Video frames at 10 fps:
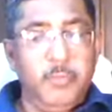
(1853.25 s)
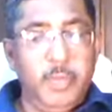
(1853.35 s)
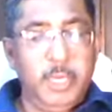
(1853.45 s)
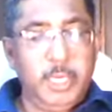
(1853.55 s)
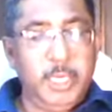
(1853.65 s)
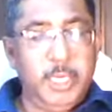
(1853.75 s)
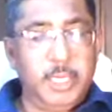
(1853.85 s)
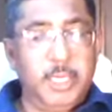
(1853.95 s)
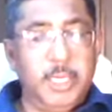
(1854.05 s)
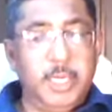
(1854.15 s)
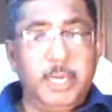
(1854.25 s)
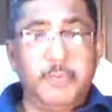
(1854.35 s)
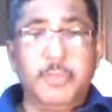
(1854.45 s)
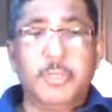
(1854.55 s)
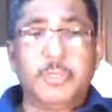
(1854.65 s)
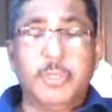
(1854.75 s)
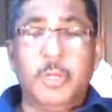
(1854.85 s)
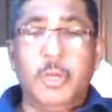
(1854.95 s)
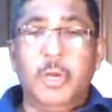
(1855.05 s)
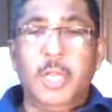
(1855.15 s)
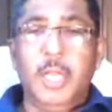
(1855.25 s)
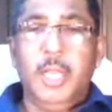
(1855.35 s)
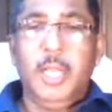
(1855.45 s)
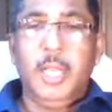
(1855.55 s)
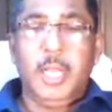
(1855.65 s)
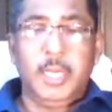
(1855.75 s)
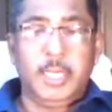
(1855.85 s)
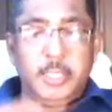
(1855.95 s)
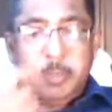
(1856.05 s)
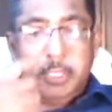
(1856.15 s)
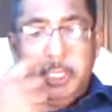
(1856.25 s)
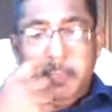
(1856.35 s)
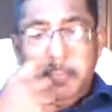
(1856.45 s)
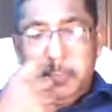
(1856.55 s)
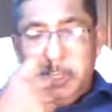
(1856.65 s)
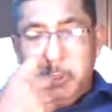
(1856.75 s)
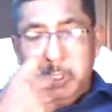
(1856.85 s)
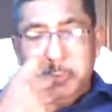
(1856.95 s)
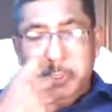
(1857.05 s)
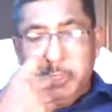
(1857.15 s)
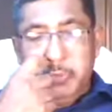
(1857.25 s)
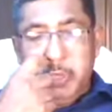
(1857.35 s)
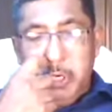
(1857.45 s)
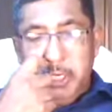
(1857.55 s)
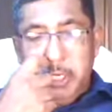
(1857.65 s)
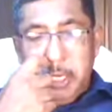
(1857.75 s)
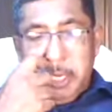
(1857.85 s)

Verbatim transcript: When he confesses the Lord and accepted him, the Holy Spirit of God